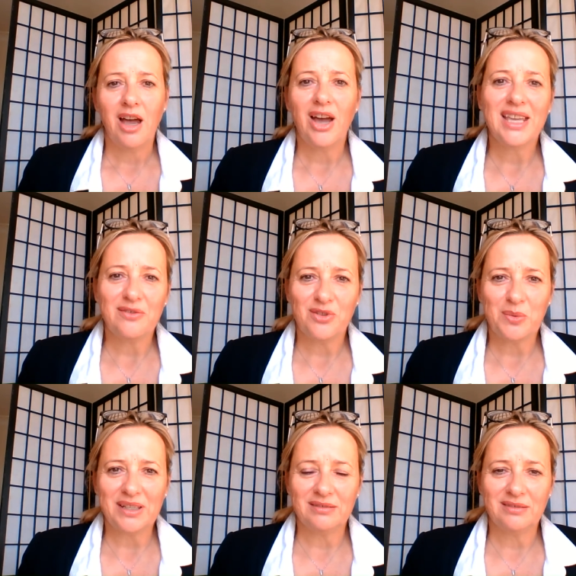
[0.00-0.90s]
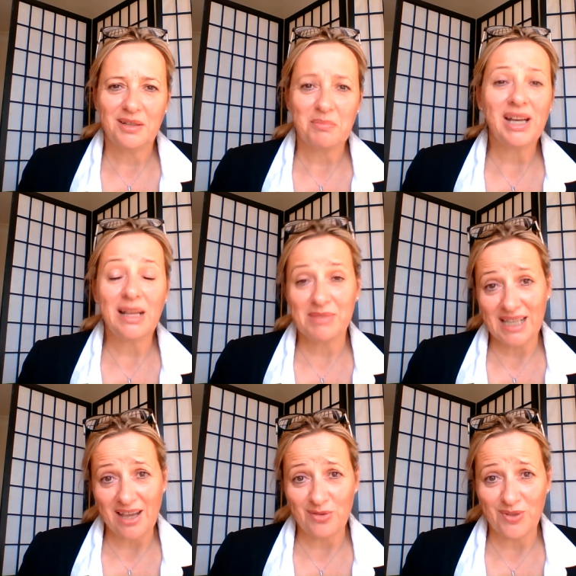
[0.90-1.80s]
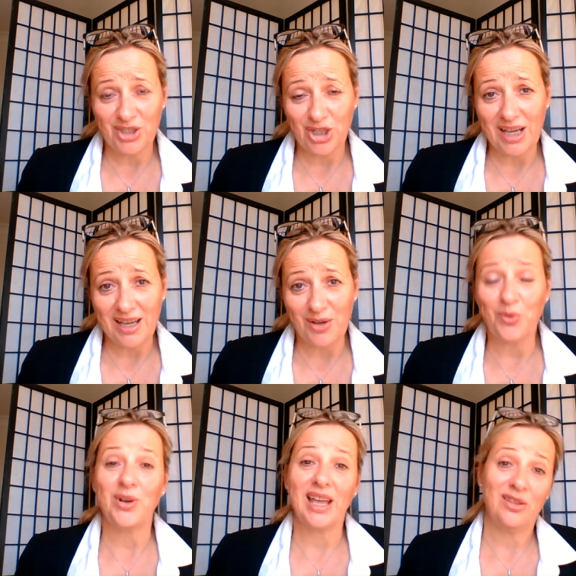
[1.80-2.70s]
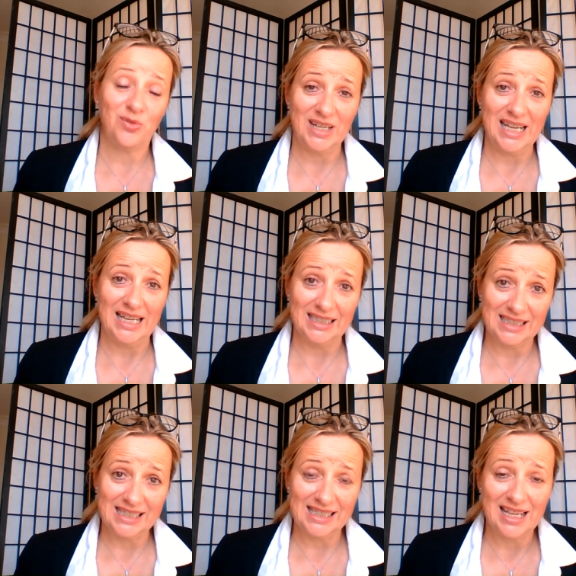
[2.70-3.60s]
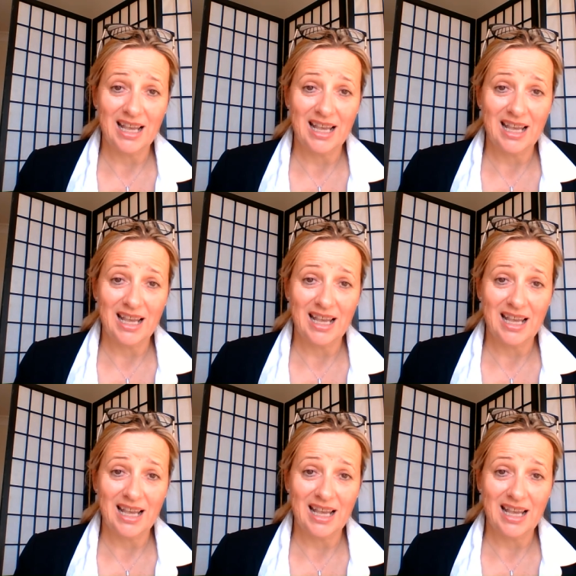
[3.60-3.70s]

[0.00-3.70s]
Hi everyone, my name's Catherine J or Catherine Elliss,